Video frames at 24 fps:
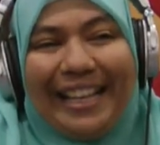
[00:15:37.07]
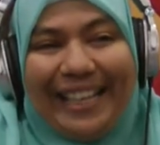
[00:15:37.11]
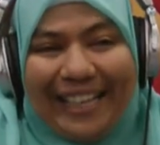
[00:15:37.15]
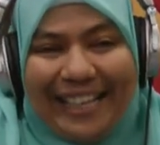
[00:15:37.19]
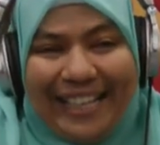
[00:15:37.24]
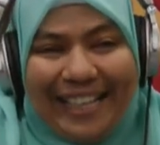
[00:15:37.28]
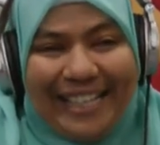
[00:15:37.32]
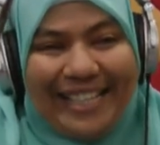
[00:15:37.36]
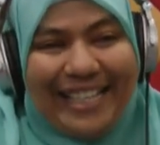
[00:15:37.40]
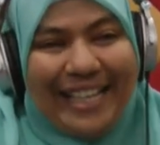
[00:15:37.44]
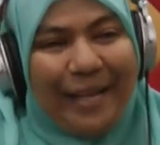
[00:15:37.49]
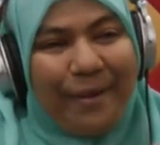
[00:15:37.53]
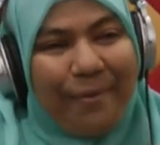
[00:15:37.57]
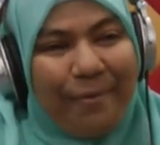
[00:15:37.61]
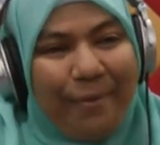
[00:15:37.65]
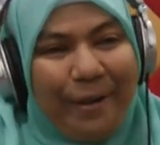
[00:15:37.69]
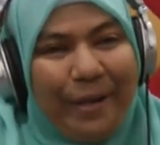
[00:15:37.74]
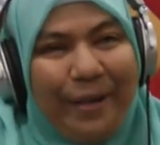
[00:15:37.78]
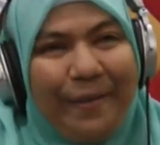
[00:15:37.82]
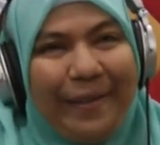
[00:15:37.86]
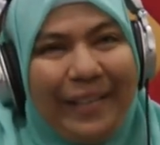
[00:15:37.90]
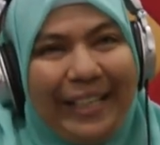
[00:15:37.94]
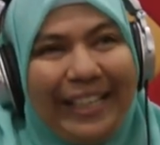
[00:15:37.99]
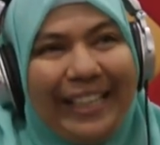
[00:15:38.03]
Like I said,
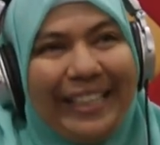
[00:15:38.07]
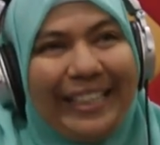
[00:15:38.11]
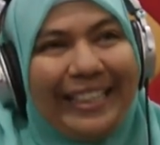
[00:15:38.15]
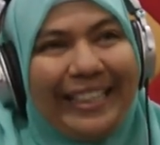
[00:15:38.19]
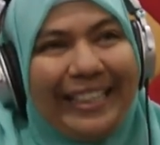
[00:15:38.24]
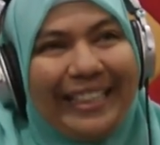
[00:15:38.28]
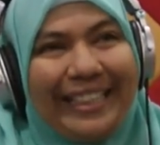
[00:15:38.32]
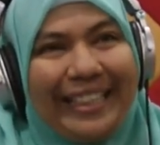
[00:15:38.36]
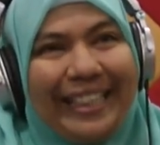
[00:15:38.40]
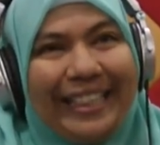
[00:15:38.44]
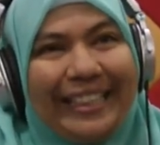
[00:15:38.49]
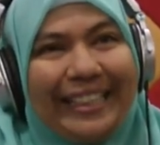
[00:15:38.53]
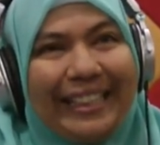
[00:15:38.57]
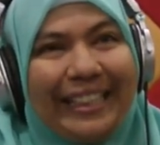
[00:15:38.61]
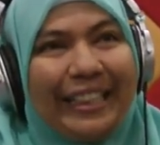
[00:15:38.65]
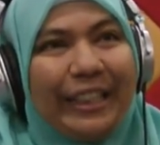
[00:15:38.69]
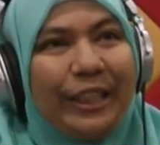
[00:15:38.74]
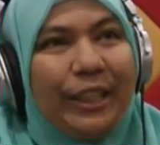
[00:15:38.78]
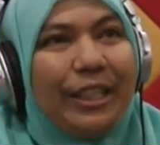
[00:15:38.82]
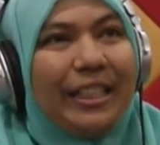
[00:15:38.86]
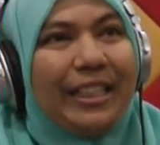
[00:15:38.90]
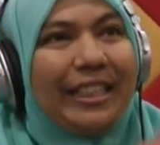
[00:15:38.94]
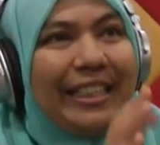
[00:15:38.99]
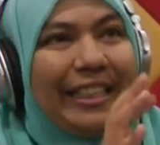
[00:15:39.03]
one of the easiest things
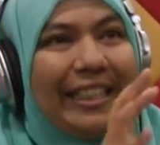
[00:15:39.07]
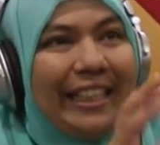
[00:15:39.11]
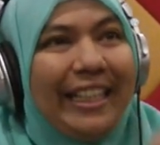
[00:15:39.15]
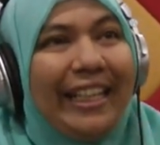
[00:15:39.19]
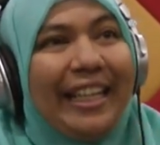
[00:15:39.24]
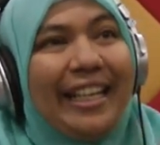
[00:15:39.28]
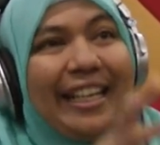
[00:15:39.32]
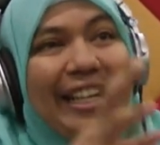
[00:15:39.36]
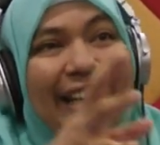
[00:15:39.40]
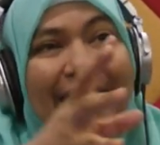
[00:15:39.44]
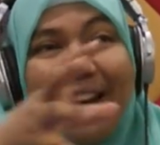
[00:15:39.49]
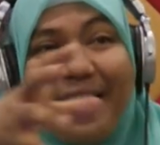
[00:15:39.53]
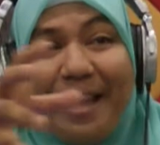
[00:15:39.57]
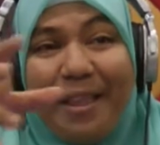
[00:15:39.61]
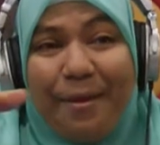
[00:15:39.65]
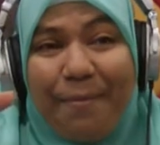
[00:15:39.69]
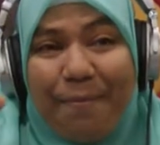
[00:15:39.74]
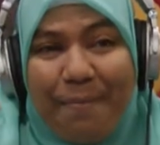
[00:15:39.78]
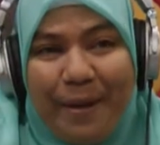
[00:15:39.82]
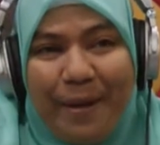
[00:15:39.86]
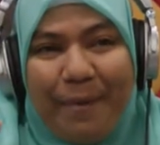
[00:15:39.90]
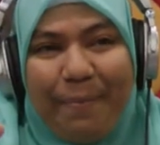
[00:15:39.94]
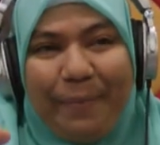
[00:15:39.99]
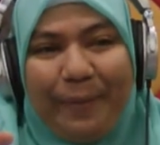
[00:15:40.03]
is to see it in
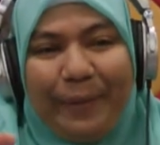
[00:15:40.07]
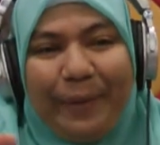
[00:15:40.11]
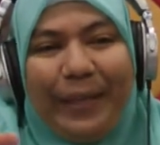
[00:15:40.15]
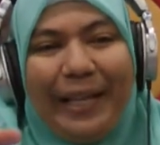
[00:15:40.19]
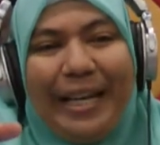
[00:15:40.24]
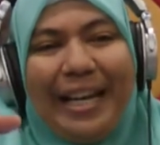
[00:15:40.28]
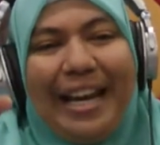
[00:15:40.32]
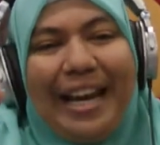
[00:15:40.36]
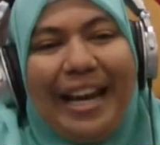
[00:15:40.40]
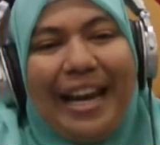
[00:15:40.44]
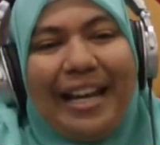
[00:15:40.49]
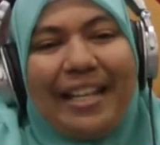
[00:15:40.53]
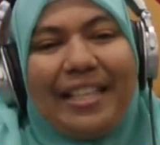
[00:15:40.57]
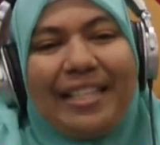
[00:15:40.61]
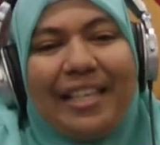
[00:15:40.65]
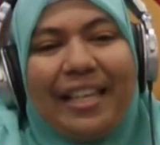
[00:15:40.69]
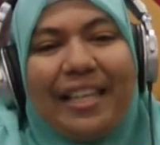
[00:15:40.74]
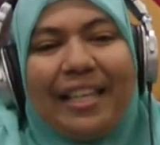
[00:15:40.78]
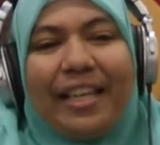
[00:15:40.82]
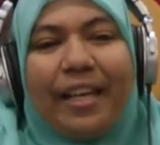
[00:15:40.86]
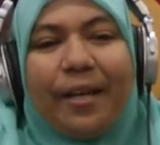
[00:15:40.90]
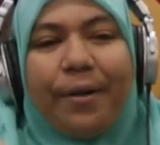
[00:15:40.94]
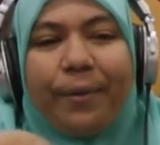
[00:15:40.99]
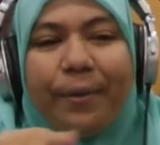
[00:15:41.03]
other people and
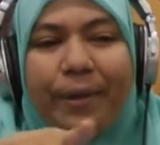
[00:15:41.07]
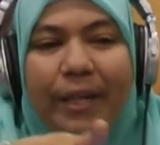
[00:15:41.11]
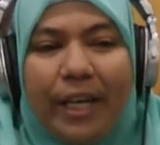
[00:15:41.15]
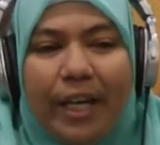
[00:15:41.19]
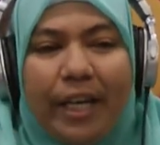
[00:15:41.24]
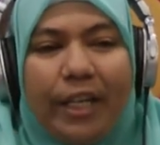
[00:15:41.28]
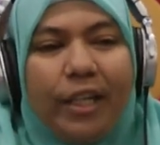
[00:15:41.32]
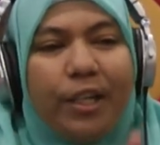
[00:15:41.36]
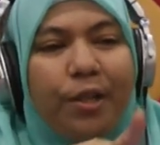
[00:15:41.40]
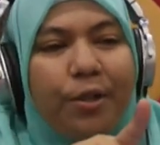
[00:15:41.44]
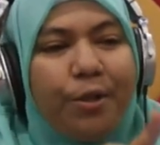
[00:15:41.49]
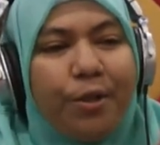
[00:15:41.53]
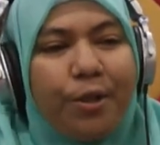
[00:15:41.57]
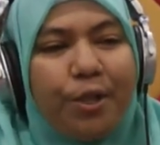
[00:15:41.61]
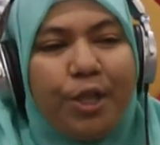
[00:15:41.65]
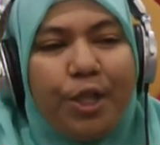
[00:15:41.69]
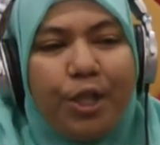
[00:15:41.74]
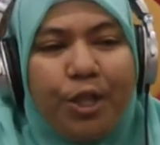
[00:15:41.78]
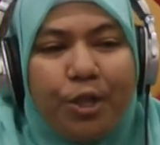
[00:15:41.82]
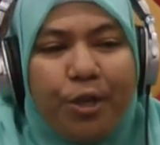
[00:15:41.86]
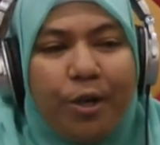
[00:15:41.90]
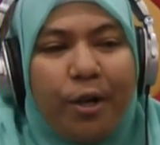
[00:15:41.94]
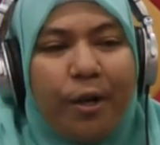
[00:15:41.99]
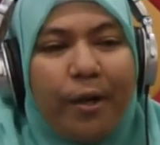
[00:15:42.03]
say that, okay, you should
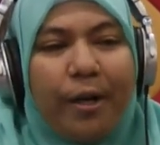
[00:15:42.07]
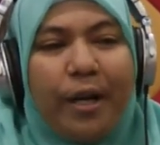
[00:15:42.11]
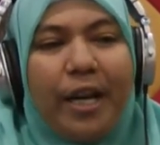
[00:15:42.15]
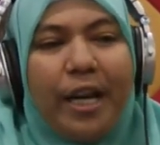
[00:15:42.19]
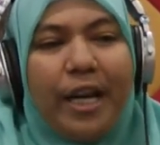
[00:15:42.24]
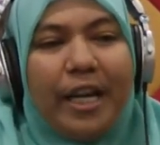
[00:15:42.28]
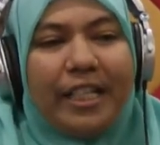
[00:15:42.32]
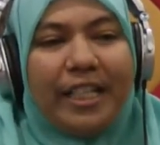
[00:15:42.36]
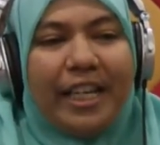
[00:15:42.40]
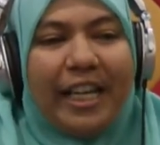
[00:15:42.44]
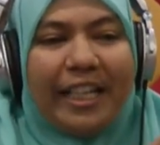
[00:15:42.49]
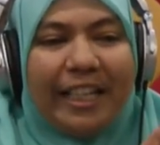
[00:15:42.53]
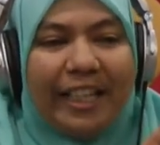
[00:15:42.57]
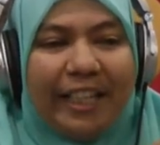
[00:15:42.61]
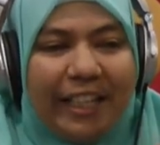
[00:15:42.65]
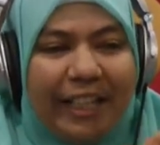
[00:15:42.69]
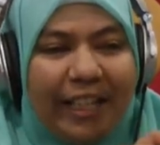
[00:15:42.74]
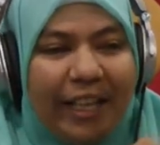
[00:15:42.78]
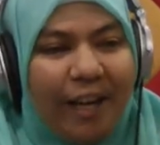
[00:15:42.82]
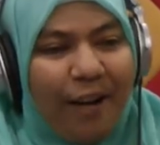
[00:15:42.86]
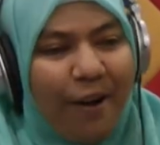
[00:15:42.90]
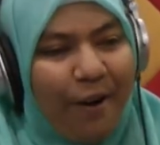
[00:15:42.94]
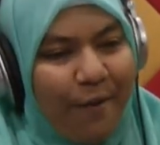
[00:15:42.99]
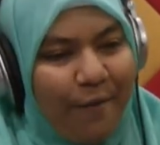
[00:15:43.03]
start taking
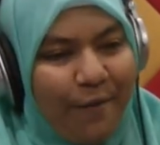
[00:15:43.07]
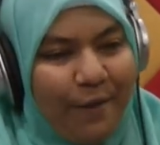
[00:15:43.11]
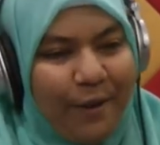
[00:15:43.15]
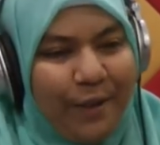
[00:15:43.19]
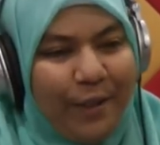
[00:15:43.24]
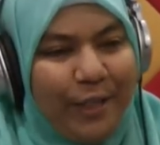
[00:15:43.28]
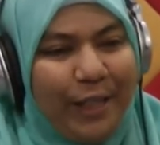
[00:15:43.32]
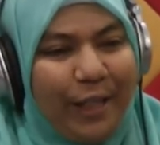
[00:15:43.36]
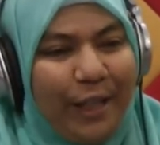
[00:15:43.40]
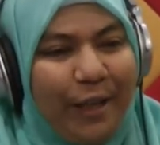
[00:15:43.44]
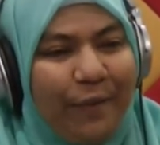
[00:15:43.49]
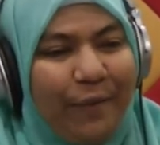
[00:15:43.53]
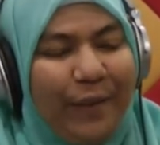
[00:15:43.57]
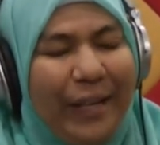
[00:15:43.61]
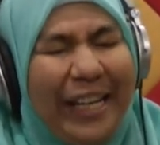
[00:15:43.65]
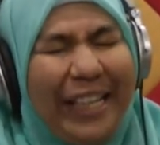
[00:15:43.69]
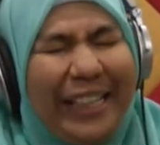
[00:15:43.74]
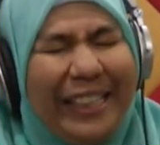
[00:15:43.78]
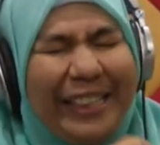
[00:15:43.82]
care of yourself.